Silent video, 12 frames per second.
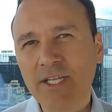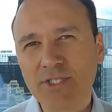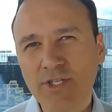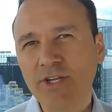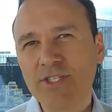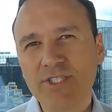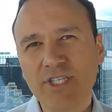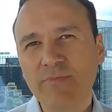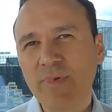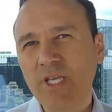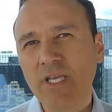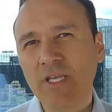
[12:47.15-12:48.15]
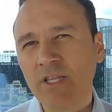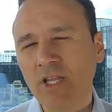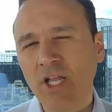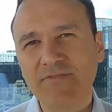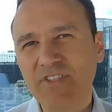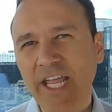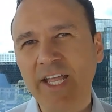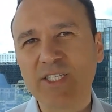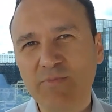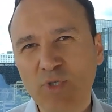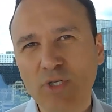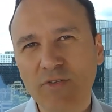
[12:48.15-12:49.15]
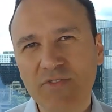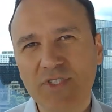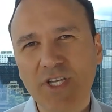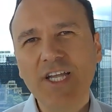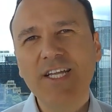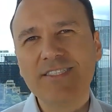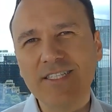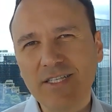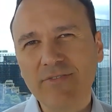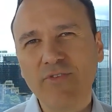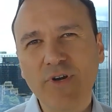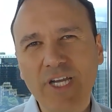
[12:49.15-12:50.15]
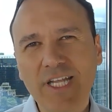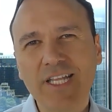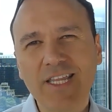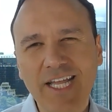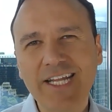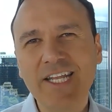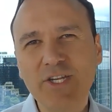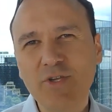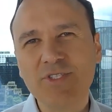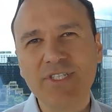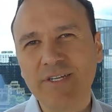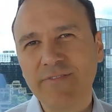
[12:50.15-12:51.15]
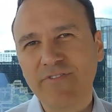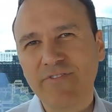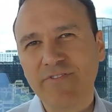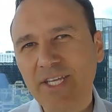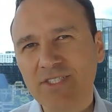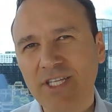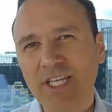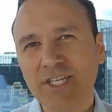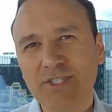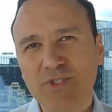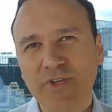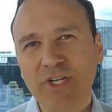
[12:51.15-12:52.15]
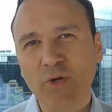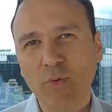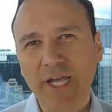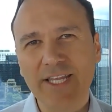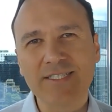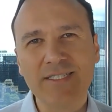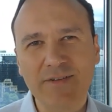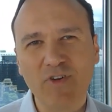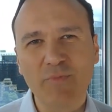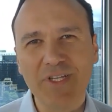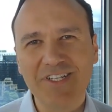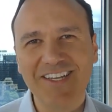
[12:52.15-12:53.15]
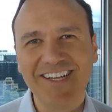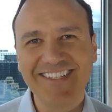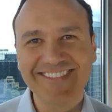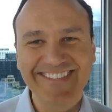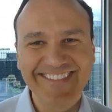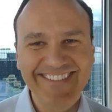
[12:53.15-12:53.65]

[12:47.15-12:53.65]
So you're going to see me and lots of dance moves delivering lighting news and information to the industry you're in a lying. way that's never been done.